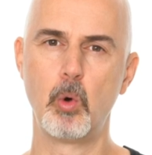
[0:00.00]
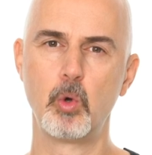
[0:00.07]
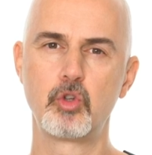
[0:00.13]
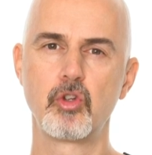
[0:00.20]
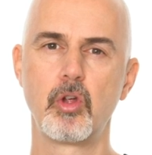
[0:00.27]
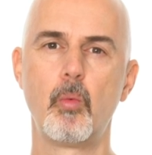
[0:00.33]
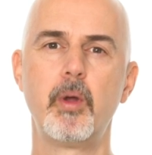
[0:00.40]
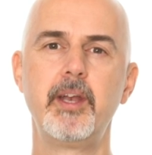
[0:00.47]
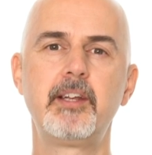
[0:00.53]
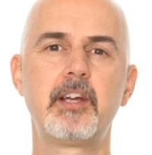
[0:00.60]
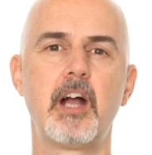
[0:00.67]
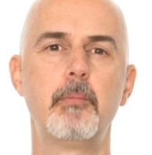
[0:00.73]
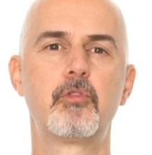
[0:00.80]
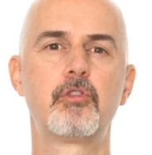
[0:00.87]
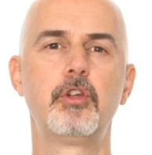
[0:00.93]
modes when it
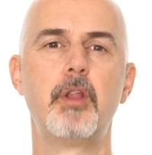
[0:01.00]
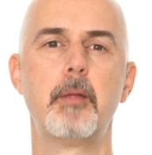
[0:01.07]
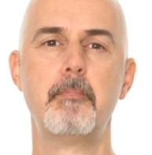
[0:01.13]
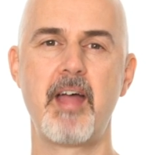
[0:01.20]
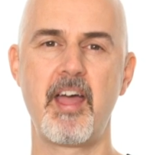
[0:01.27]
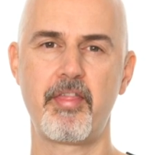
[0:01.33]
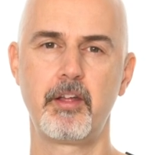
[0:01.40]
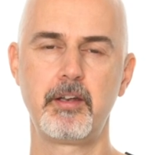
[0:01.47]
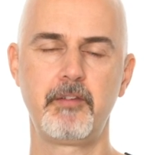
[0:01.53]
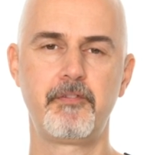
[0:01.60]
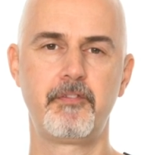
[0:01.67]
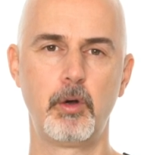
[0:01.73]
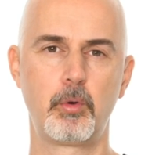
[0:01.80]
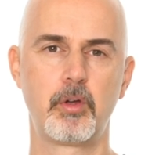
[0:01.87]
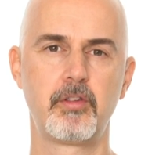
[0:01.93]
comes to the method it
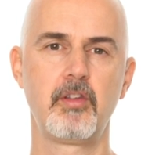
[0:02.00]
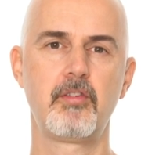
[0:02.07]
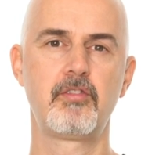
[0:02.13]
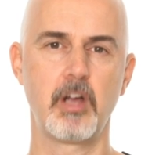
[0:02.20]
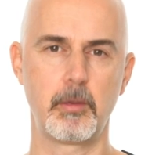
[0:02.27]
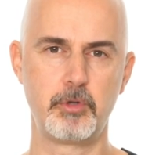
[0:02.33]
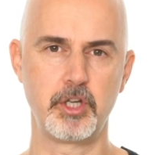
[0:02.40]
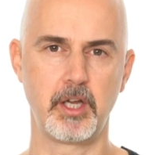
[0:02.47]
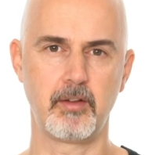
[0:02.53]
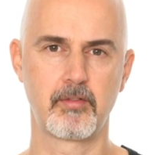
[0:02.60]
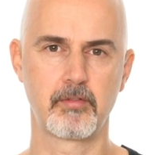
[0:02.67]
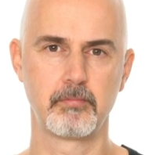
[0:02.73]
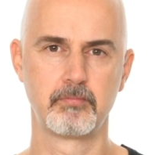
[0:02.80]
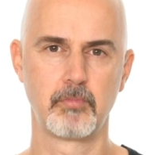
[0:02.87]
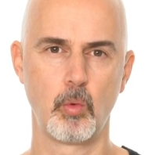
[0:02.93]
focuses
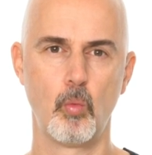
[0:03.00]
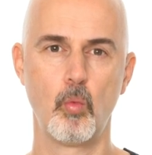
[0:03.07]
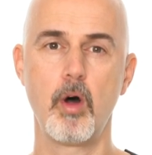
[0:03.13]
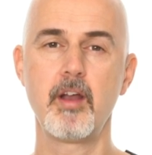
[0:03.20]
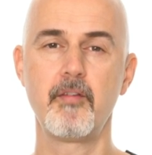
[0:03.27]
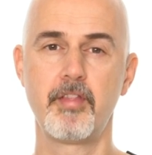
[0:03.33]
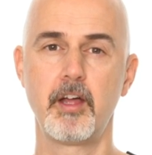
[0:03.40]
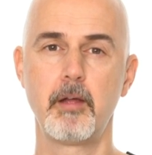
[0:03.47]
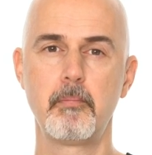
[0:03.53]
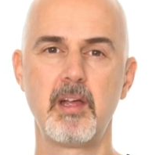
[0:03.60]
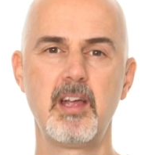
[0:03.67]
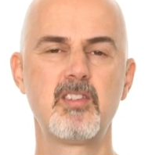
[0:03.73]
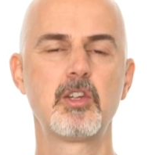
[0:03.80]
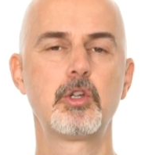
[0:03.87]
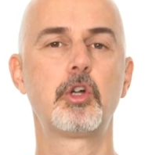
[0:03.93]
subjects. One of them
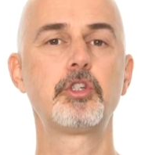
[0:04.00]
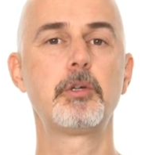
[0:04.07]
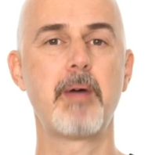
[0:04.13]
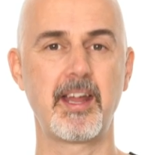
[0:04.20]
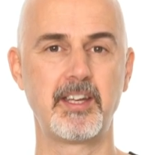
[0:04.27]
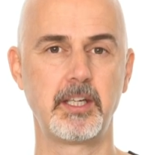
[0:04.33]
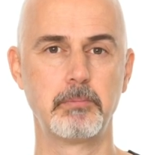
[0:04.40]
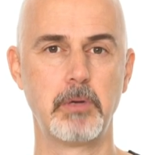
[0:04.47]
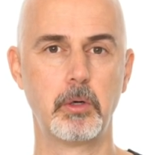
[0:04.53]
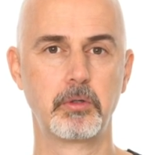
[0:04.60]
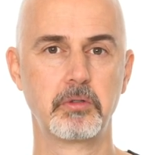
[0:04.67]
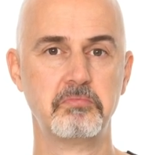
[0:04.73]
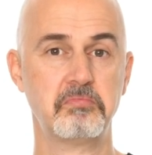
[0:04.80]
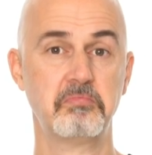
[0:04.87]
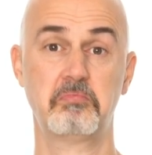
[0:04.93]
is an automatic
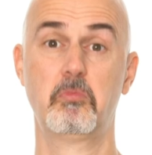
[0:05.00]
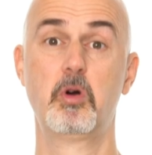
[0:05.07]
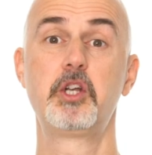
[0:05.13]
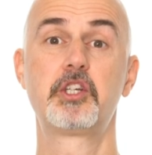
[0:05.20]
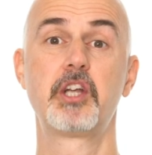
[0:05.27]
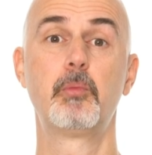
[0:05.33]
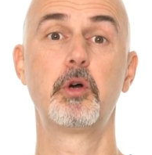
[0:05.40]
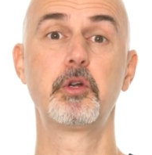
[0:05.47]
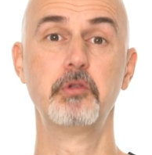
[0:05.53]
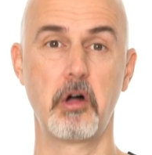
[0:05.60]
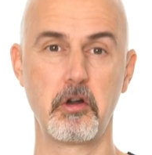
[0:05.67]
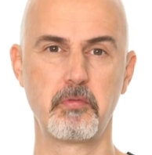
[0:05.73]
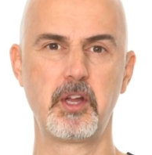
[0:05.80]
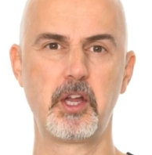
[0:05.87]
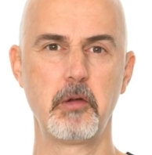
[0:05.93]
mode, which I would
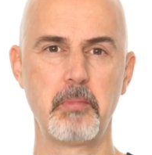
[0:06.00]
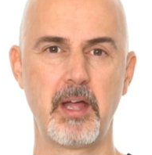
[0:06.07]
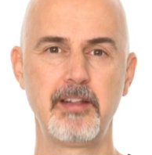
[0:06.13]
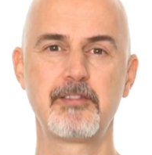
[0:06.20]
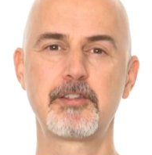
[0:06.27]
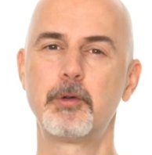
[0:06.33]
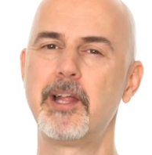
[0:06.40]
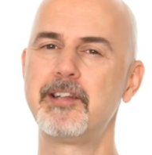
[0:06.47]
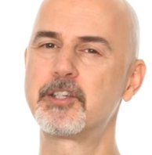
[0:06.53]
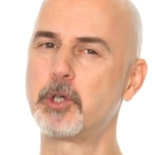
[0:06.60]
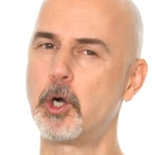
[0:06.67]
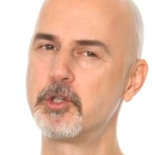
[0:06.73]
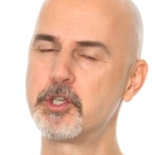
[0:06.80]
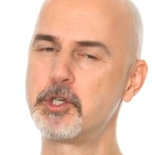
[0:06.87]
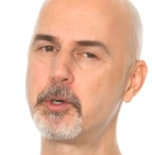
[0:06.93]
not recommend, so let's
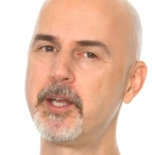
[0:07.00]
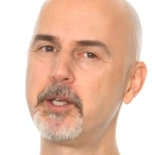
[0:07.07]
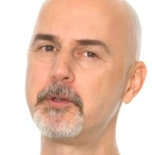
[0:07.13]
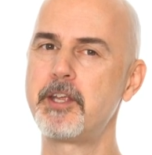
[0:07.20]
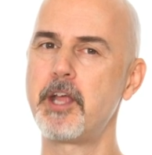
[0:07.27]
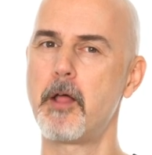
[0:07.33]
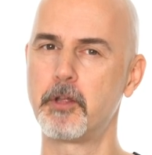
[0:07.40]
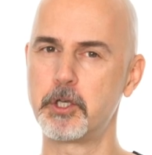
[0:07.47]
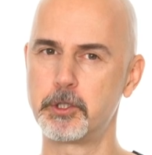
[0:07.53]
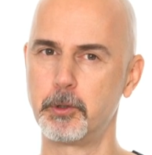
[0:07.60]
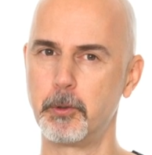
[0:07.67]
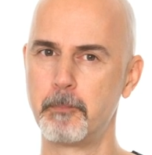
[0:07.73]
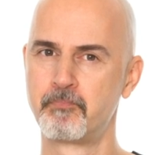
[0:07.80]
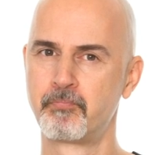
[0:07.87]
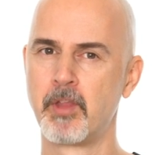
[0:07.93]
concentrate on the other
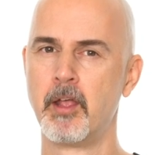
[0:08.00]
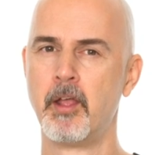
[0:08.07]
two.